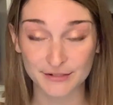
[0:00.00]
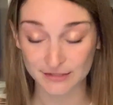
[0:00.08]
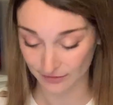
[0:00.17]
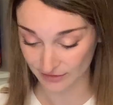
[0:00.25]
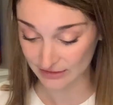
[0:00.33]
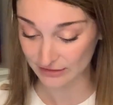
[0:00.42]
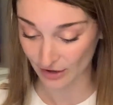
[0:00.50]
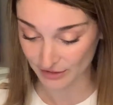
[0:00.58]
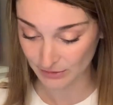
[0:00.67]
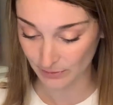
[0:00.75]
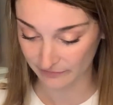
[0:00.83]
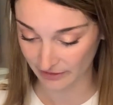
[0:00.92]
so this is
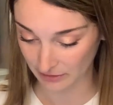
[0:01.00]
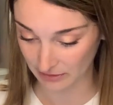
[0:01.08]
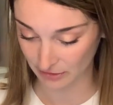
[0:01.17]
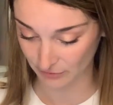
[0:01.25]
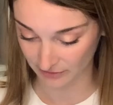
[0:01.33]
also a very new